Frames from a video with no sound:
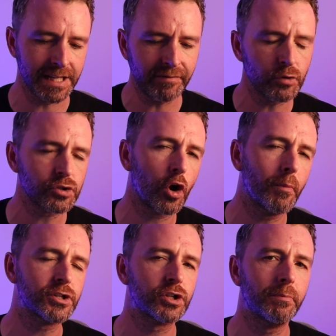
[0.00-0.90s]
Leave those
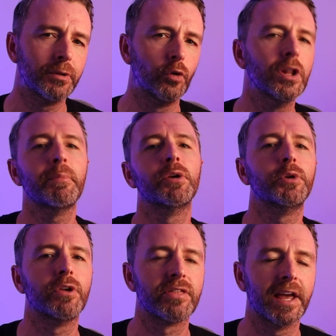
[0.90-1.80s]
comments down below, let me know
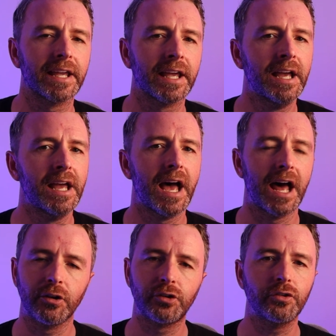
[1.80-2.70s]
what you think,
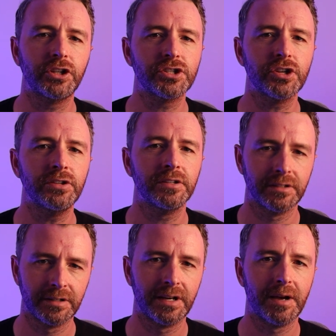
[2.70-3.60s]
and I'll talk to you soon.
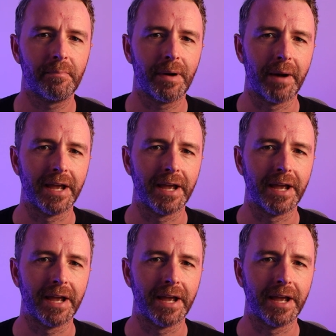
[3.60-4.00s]
Bye